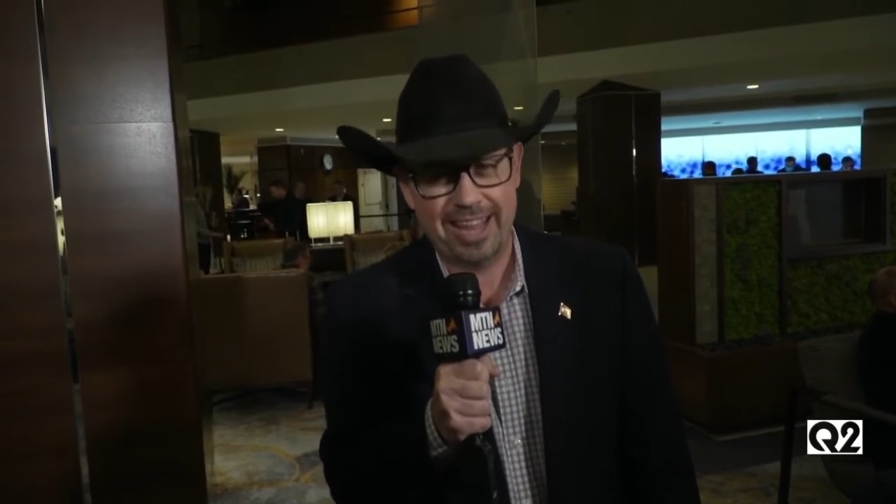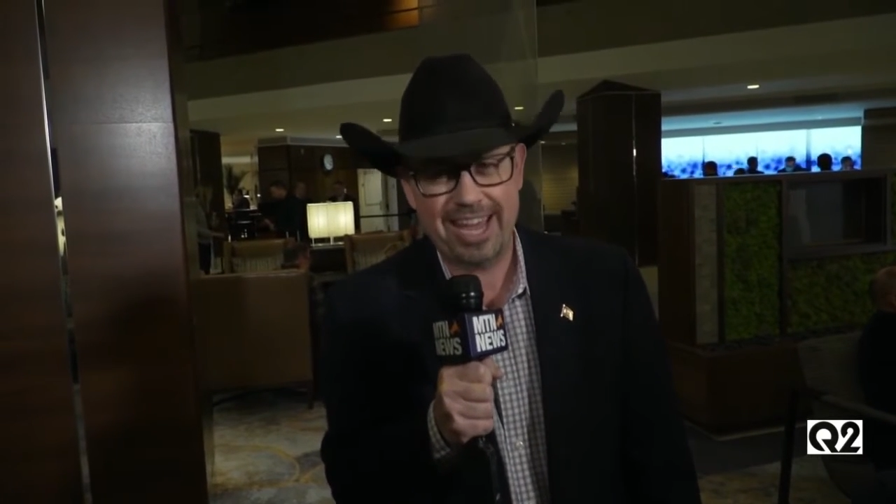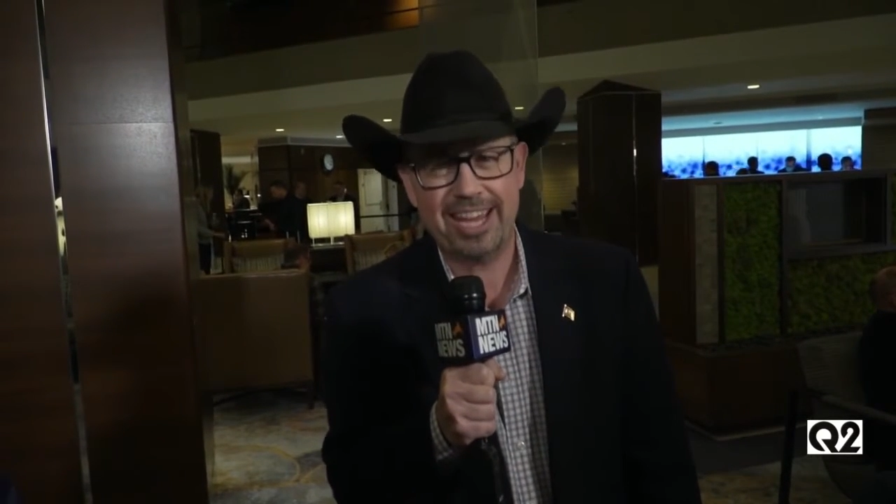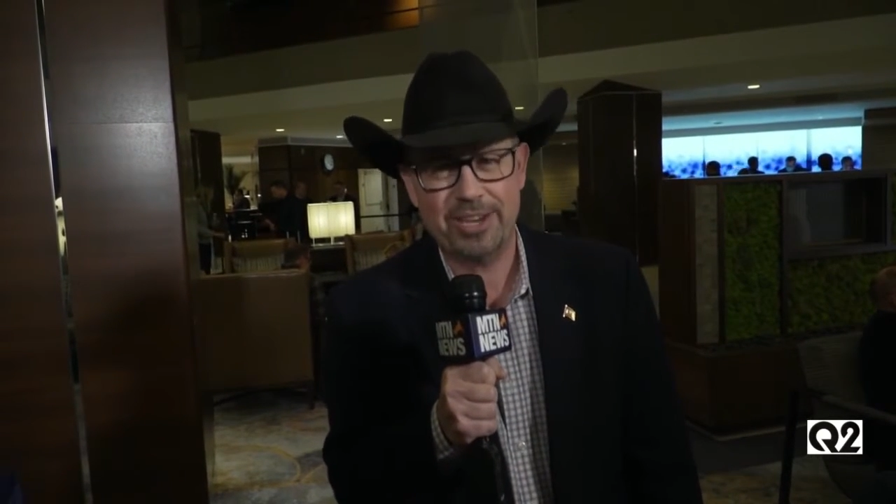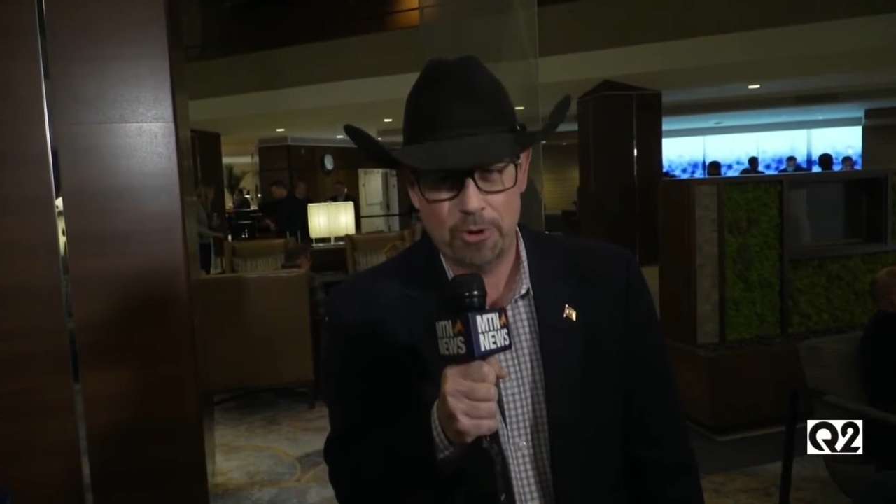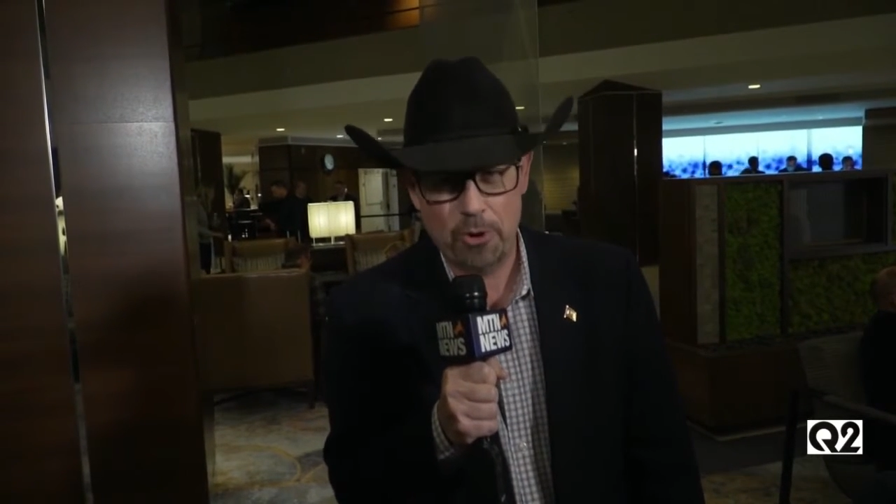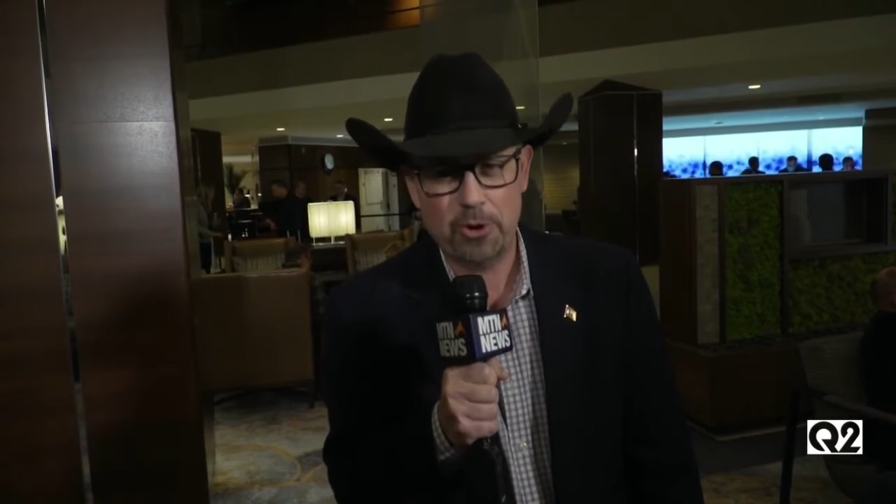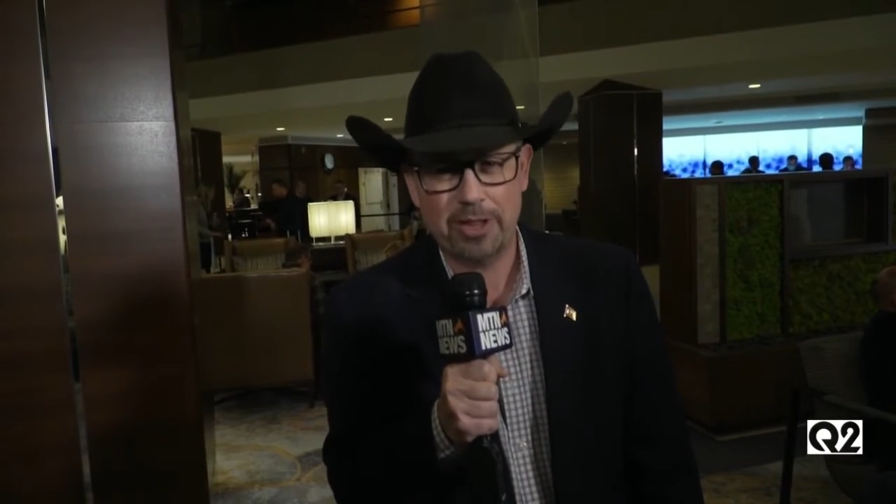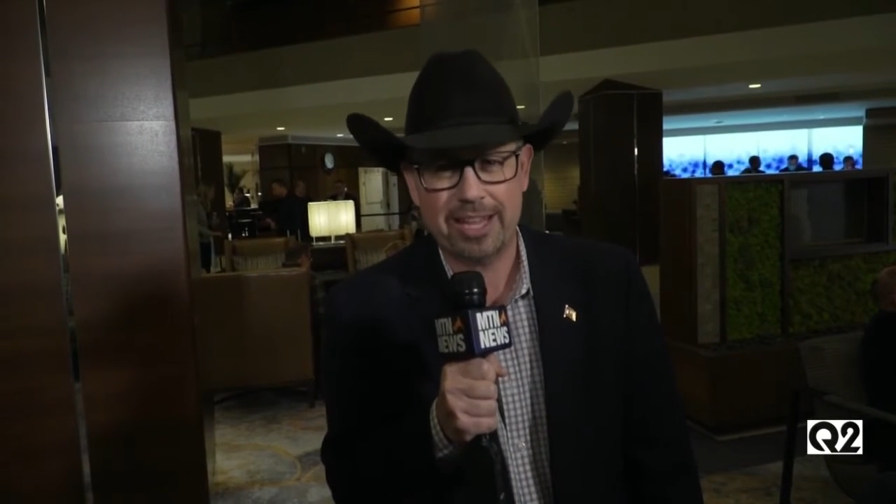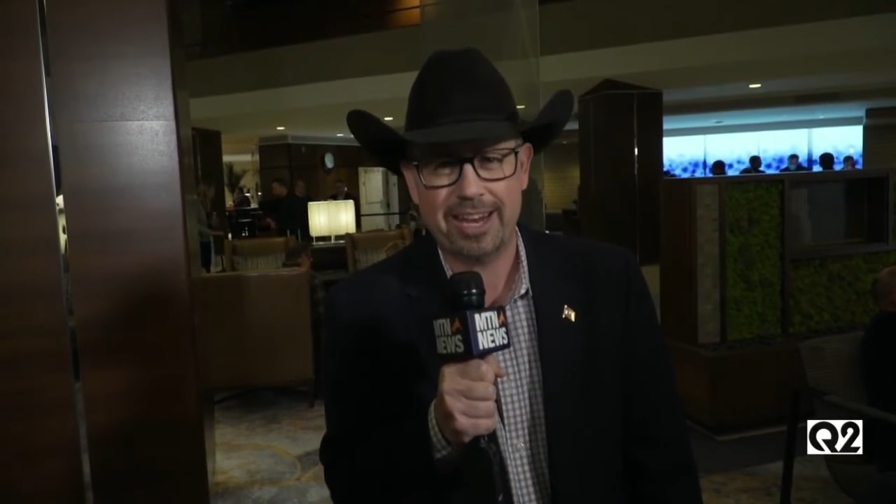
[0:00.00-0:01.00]
Lane
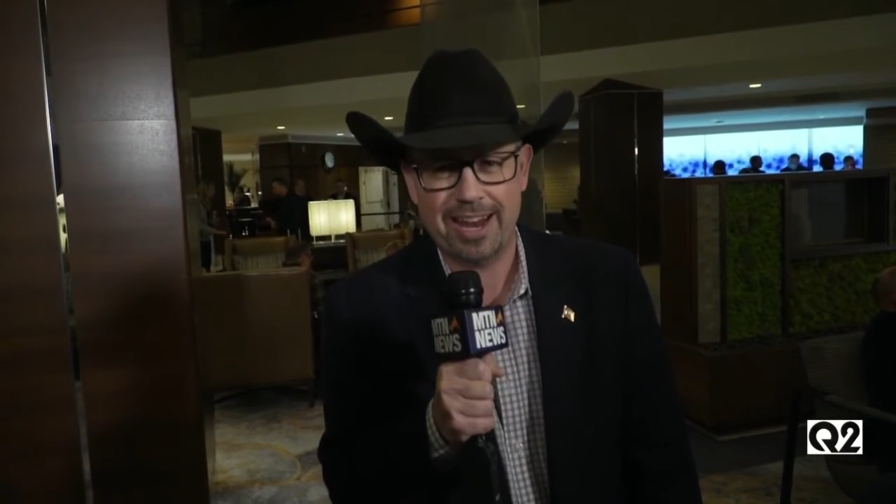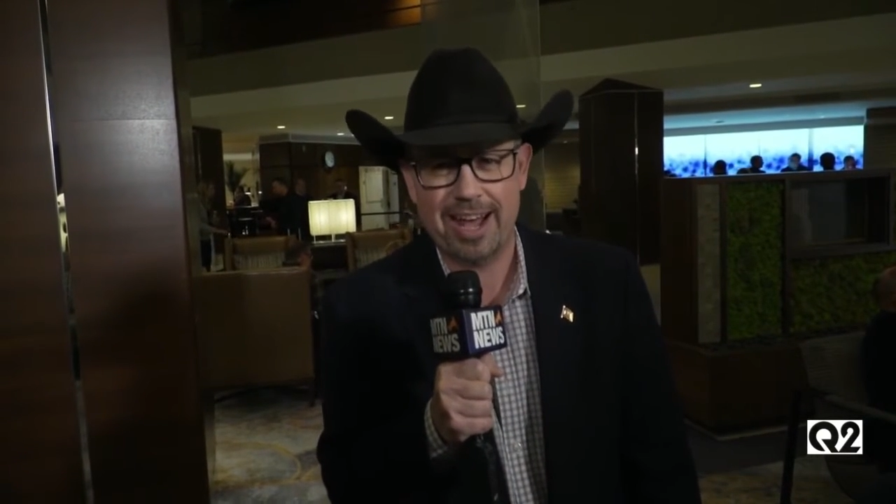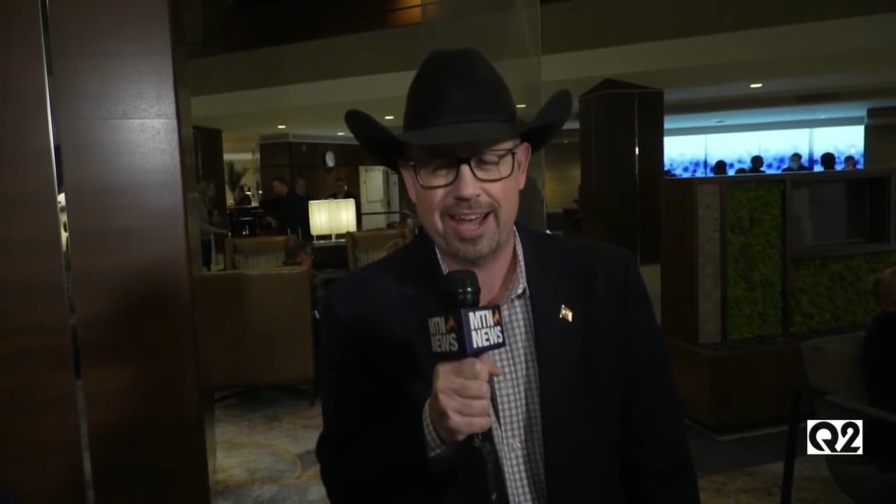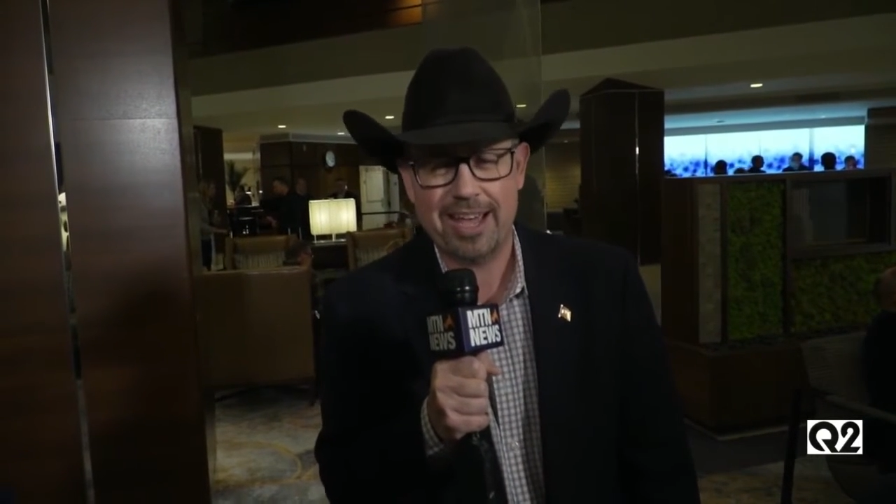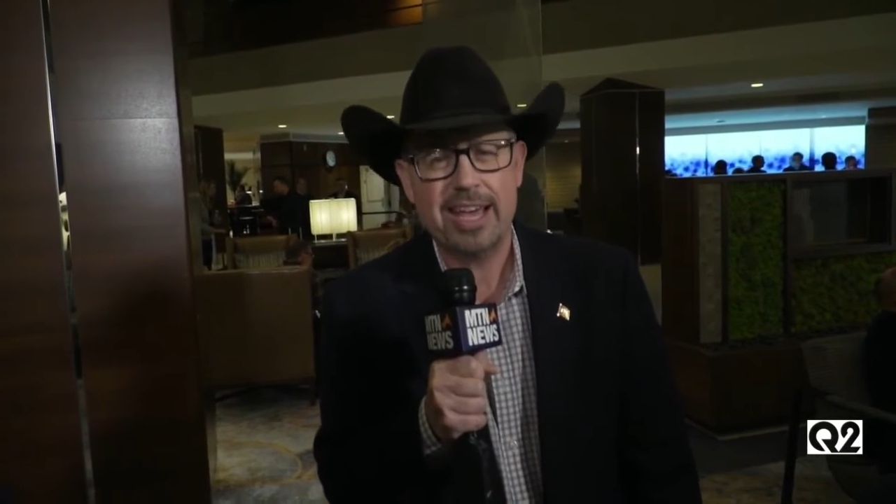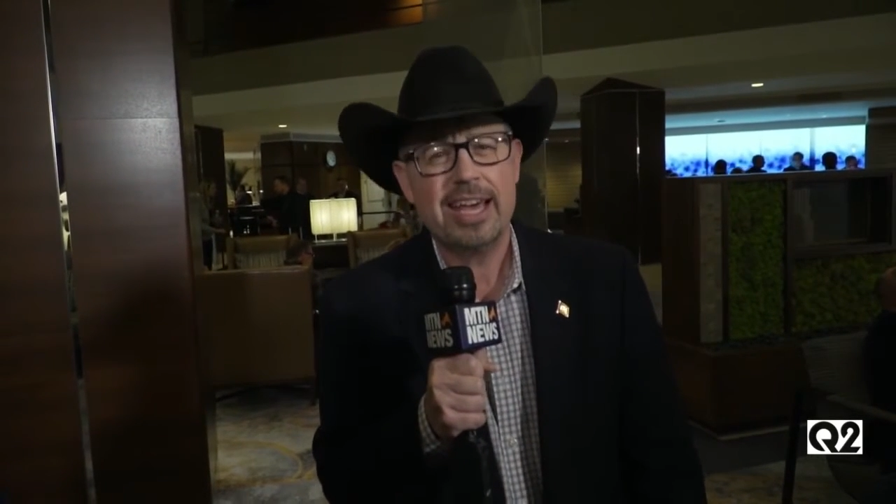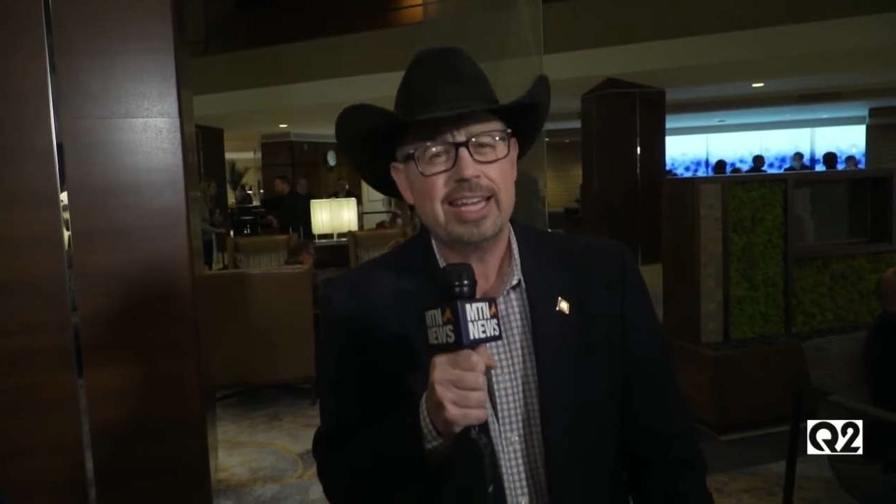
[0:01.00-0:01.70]
Nordlund and I